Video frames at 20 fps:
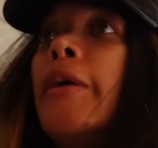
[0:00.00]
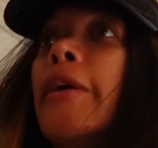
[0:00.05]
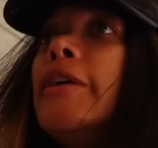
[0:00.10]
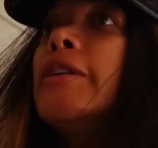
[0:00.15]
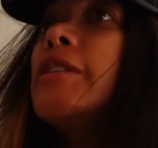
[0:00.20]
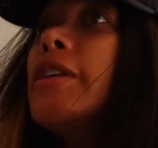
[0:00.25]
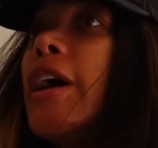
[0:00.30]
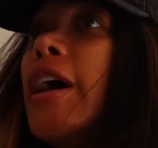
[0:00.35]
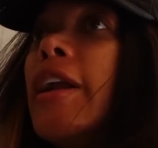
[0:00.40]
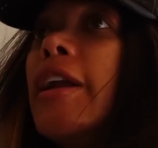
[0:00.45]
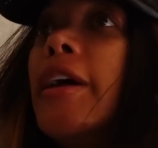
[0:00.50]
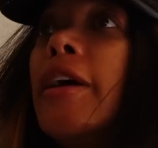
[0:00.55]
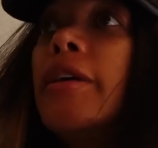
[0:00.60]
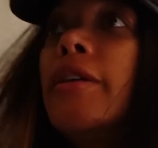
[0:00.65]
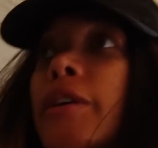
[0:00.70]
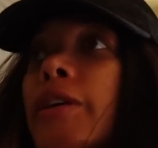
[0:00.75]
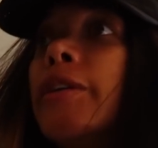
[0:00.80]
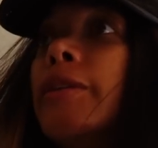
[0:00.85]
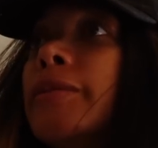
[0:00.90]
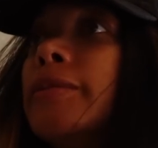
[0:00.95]
It's hot out
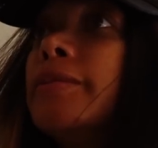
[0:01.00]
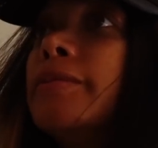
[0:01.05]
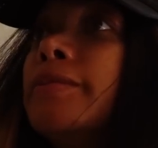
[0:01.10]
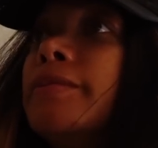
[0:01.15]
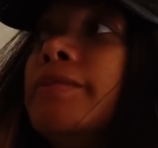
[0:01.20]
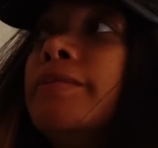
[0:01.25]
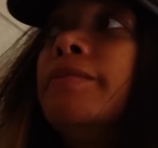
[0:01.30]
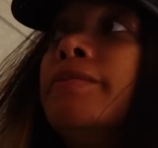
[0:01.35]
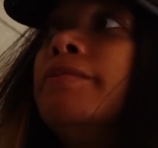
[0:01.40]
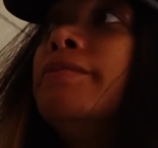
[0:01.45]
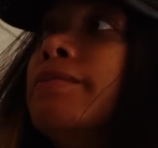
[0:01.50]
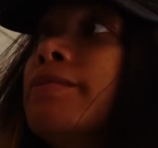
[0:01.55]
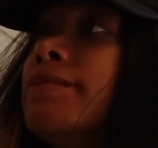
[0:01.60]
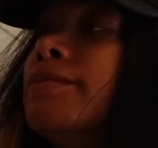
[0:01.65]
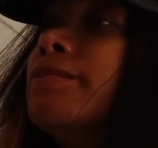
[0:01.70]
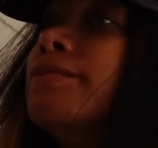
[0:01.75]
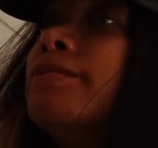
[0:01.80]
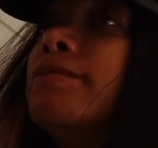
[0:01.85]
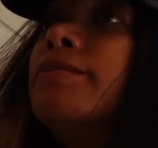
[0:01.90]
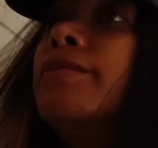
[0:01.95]
here.
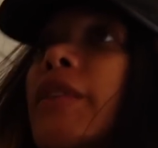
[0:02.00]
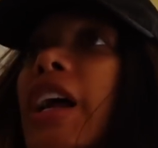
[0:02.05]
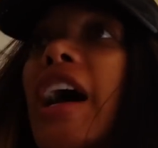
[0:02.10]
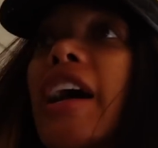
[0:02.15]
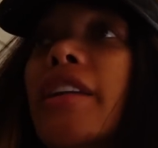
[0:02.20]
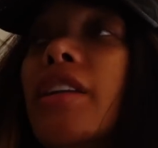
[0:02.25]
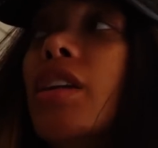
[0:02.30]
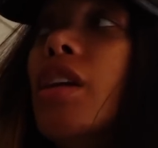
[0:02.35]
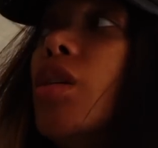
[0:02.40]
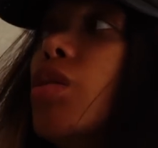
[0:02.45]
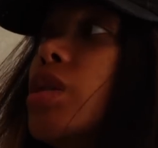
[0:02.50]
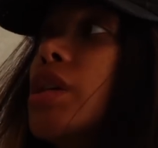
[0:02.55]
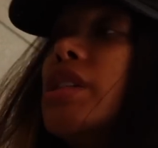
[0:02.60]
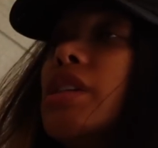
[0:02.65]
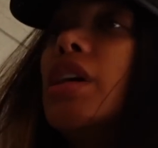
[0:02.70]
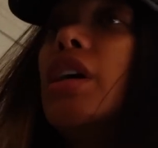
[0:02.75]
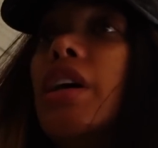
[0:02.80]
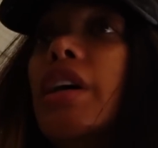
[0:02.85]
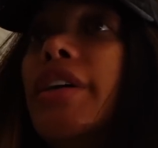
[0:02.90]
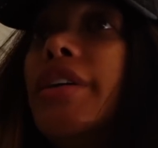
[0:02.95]
I know it's
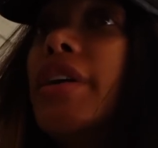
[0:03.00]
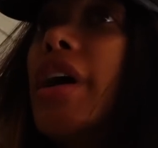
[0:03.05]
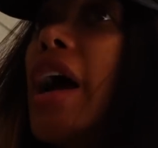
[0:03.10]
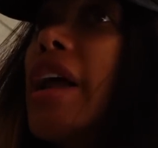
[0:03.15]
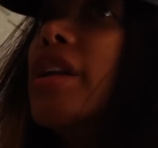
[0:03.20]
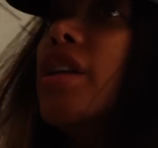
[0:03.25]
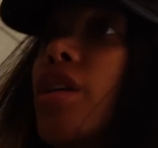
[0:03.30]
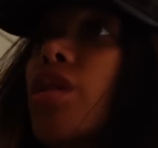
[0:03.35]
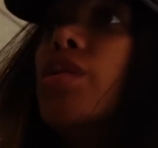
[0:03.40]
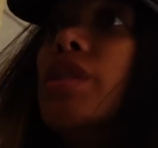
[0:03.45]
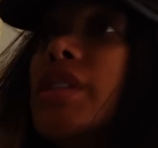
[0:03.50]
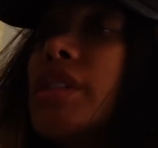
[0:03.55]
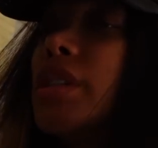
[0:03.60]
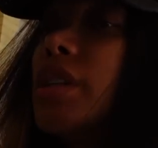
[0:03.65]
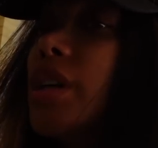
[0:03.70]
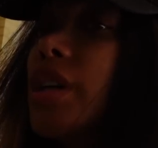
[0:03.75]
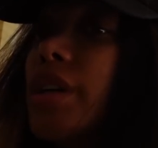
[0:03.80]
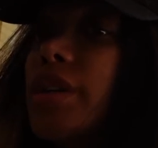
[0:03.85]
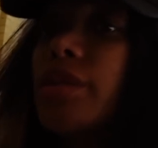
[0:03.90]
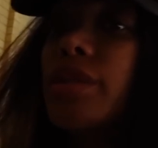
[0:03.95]
a hundred. I know it's in the
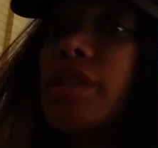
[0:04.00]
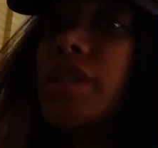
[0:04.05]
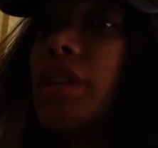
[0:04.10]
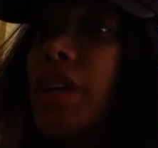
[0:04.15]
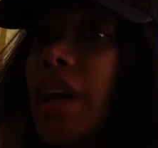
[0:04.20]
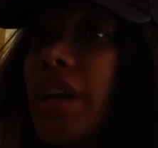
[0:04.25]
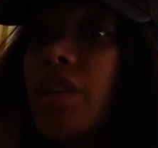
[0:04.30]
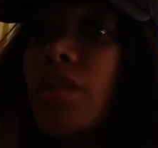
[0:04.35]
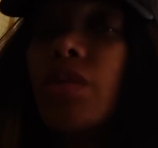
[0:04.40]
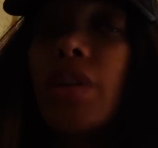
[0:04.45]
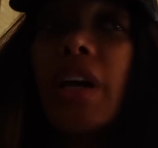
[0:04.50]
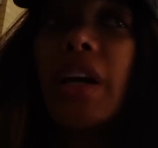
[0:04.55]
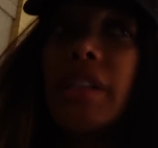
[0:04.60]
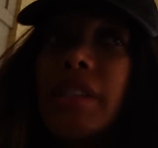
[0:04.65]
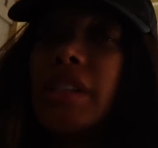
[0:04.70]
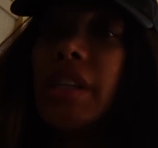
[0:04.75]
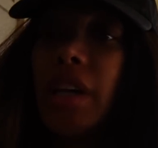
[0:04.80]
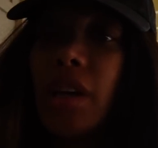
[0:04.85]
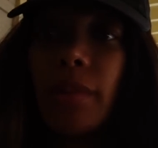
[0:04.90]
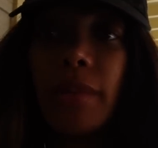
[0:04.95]
hundreds today. You can't
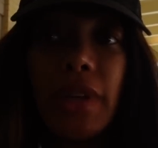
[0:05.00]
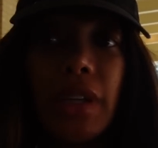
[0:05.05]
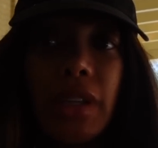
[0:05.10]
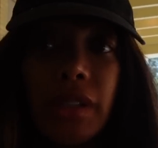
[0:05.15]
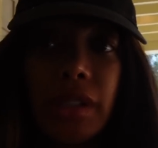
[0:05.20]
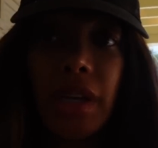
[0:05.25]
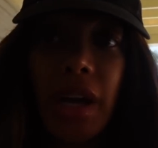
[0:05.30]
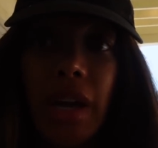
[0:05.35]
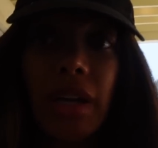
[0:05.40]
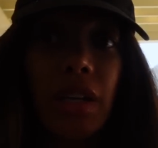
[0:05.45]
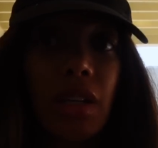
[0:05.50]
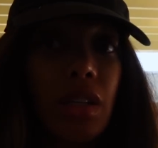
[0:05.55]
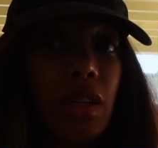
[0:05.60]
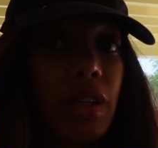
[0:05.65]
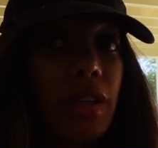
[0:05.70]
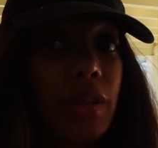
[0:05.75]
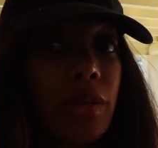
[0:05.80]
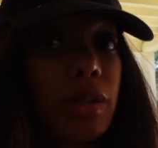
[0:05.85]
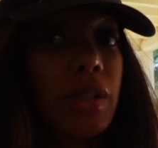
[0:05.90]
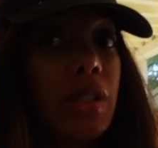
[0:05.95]
tell me it's not in the
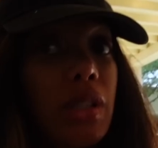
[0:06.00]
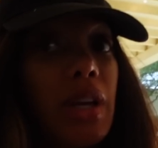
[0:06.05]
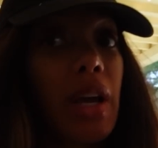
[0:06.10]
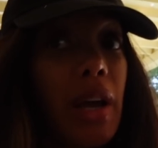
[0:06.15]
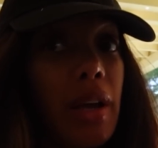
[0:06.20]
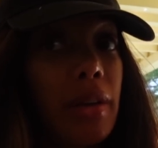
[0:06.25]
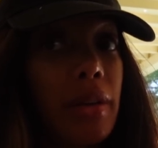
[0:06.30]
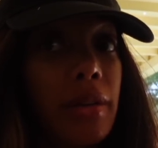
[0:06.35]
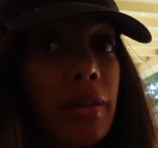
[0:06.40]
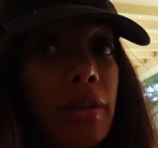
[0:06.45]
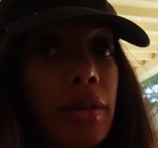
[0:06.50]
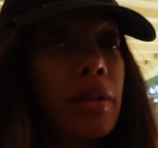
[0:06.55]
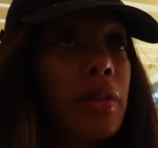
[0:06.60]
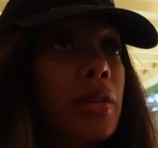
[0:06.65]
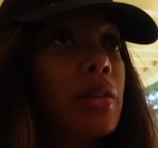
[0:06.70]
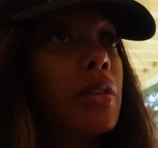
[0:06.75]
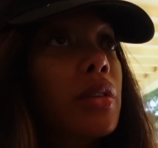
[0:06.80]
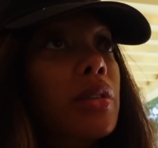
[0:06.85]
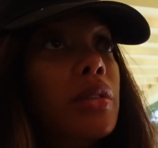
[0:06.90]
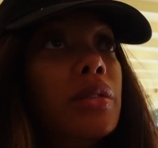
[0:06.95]
hundreds today.
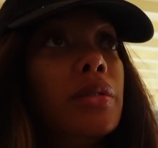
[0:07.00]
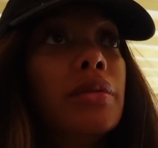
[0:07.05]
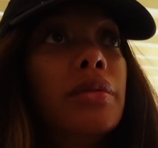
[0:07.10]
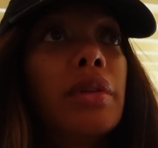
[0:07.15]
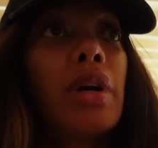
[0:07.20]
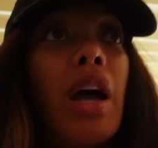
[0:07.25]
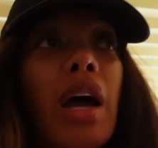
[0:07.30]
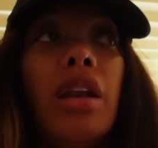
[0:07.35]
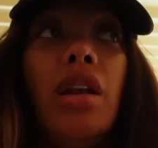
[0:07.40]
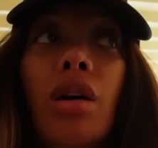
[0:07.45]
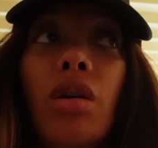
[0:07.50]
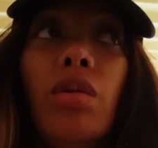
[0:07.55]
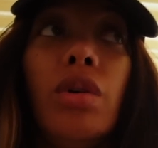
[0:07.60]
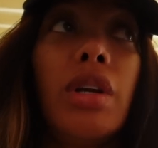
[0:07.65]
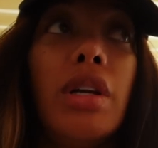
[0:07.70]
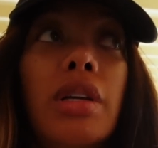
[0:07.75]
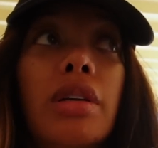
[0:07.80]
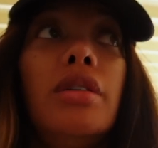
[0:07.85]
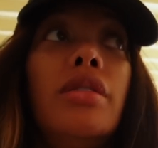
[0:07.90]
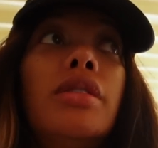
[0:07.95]
I know it
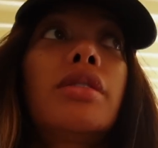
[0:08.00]
is.